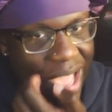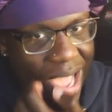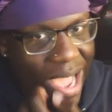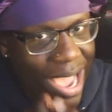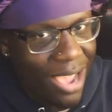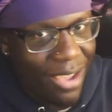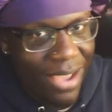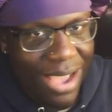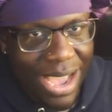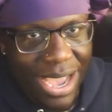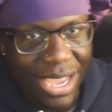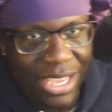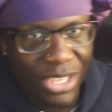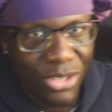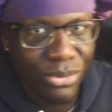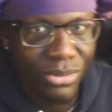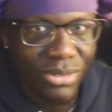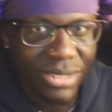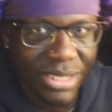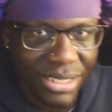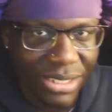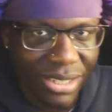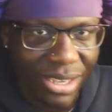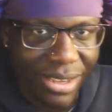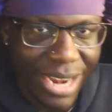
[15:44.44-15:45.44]
I use
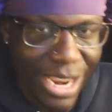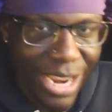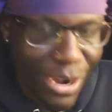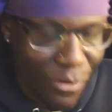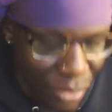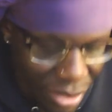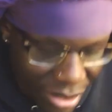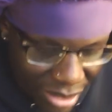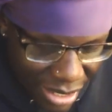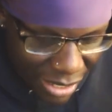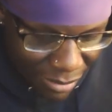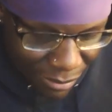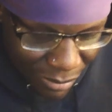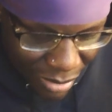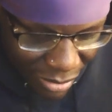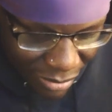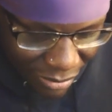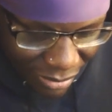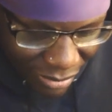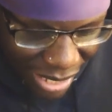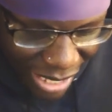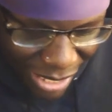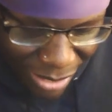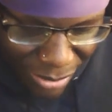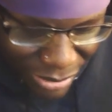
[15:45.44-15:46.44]
this on everything, bro.
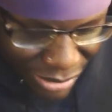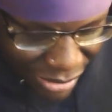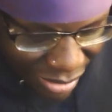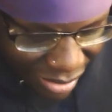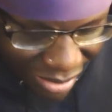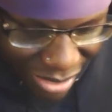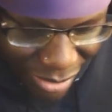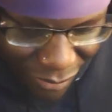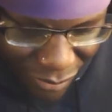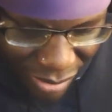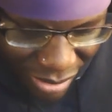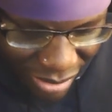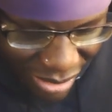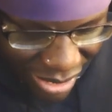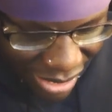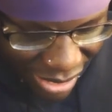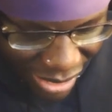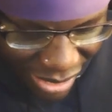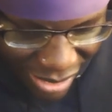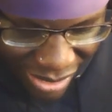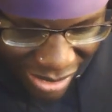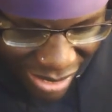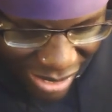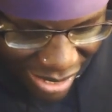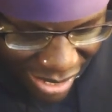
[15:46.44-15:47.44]
I use it on everything.
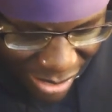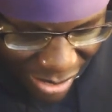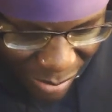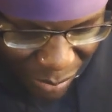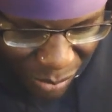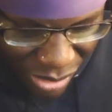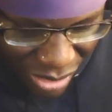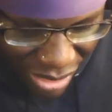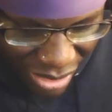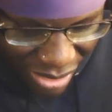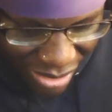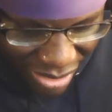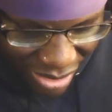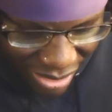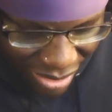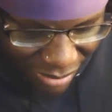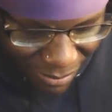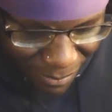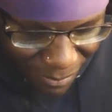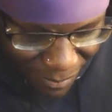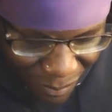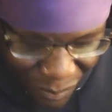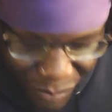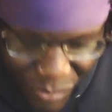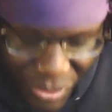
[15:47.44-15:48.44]
He
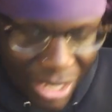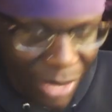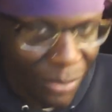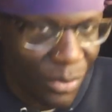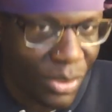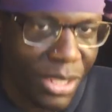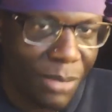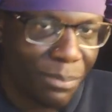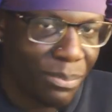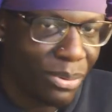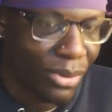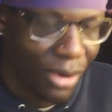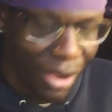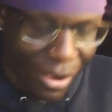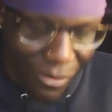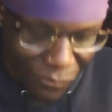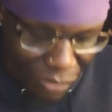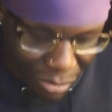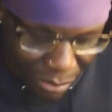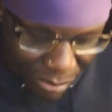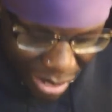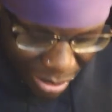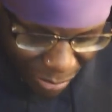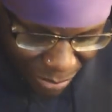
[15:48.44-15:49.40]
really put on for me.